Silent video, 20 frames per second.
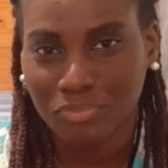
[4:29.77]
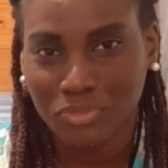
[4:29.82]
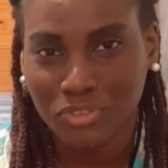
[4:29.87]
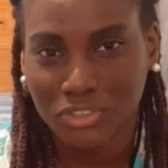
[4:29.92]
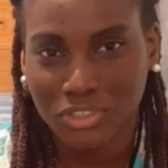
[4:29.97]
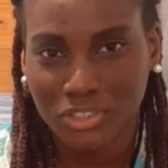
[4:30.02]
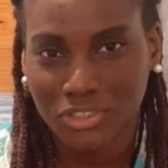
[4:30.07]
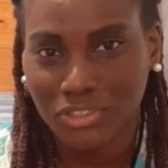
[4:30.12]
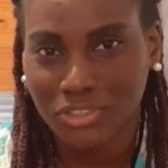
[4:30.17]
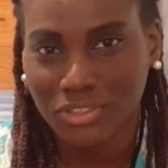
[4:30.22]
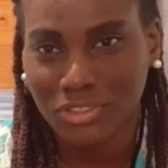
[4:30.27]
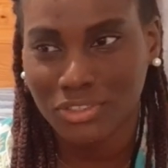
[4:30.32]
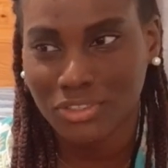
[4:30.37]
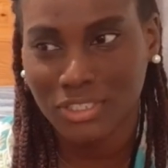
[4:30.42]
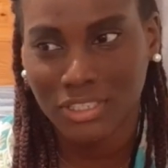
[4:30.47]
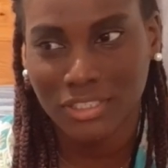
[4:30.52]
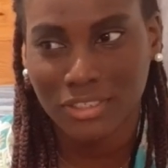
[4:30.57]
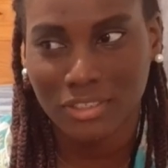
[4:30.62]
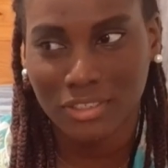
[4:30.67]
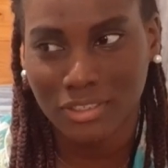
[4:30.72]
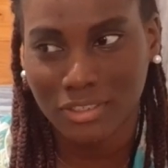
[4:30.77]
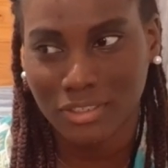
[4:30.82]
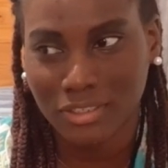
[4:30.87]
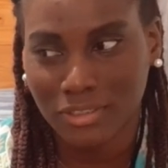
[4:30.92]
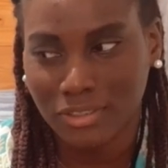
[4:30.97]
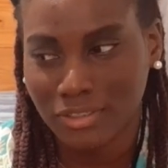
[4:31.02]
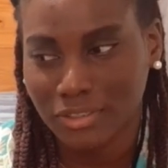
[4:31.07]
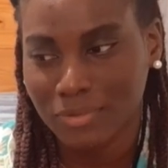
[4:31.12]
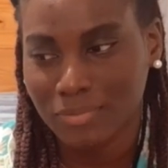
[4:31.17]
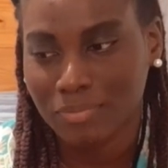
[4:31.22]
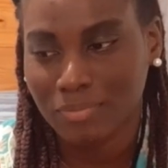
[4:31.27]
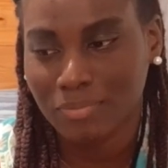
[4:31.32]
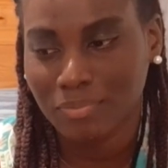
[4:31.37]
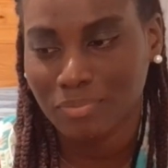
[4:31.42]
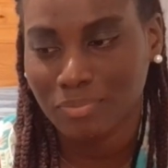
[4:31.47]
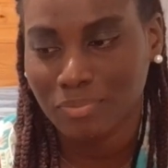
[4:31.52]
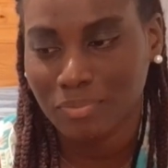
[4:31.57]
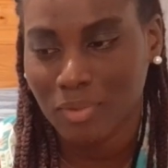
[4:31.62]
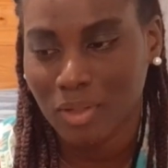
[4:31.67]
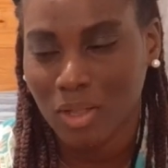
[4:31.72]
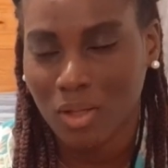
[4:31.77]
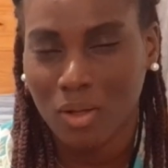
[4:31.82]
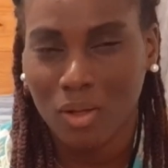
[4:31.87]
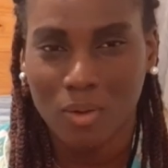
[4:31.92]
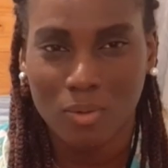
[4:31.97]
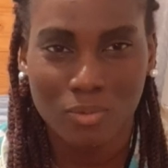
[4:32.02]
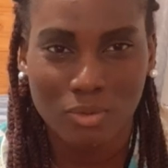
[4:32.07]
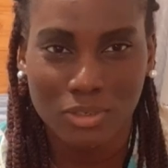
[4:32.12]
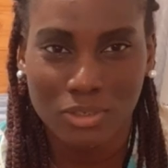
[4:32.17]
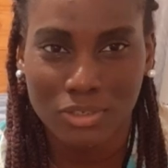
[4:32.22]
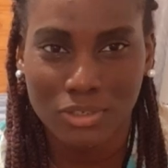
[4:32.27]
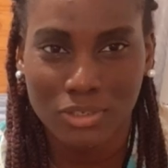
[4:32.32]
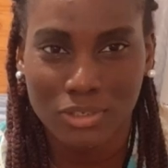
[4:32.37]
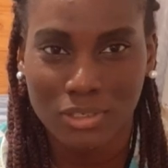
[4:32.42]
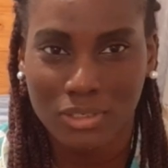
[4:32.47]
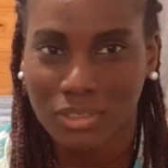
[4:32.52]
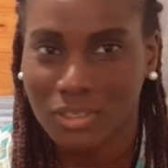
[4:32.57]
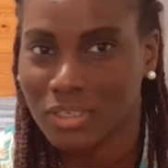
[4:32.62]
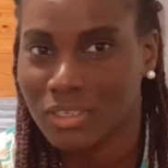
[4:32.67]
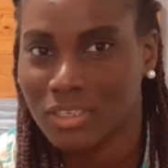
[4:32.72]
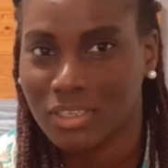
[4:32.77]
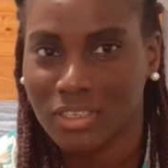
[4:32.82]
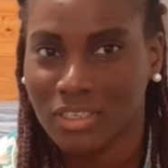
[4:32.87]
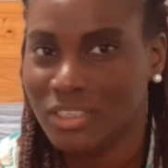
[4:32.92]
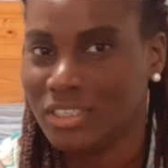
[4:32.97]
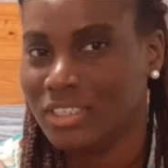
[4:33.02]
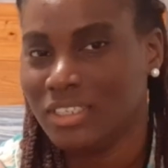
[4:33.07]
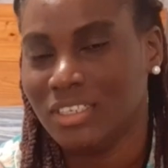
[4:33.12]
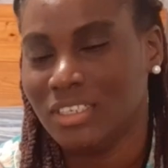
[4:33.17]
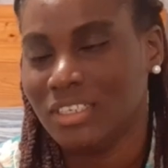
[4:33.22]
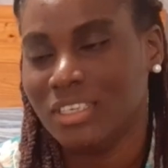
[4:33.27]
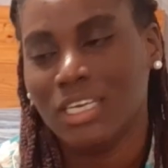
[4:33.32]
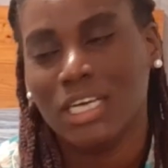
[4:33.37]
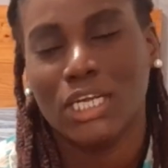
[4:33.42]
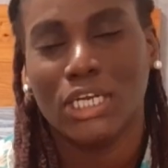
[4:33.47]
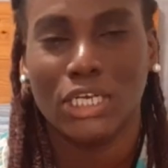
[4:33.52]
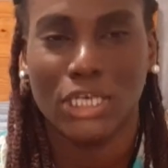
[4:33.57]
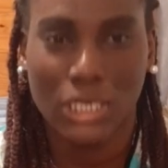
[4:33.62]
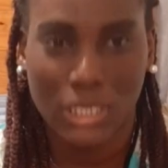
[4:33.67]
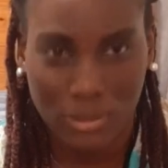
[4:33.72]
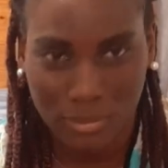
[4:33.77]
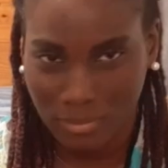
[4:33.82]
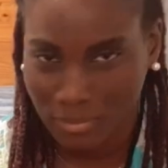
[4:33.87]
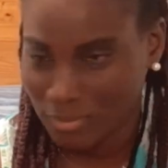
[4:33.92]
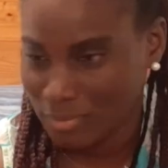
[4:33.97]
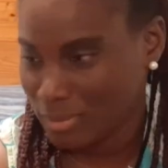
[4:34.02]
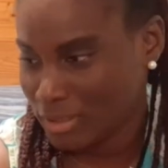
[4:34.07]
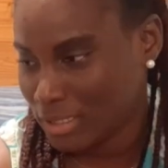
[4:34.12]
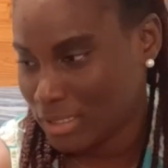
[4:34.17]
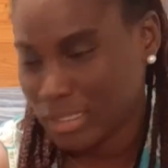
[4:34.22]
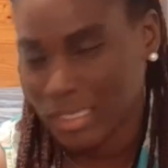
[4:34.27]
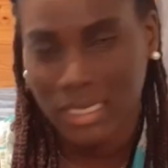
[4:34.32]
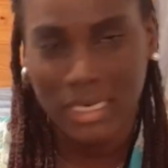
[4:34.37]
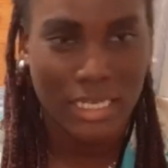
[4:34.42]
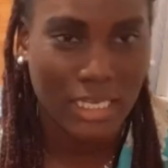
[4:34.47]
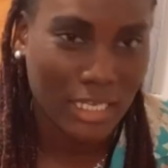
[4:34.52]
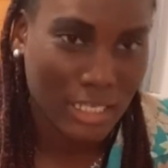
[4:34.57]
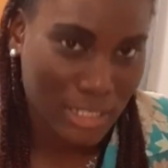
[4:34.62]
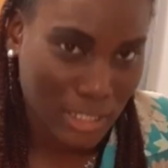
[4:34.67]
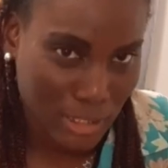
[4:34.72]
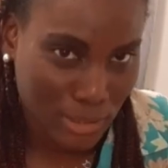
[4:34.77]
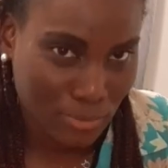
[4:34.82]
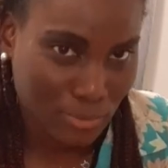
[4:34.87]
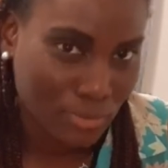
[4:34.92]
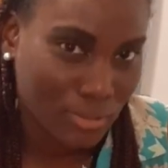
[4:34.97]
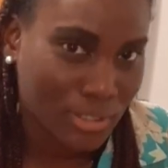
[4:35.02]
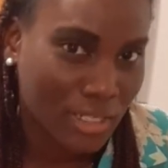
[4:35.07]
just sitting on the counter, no, that ain't cute.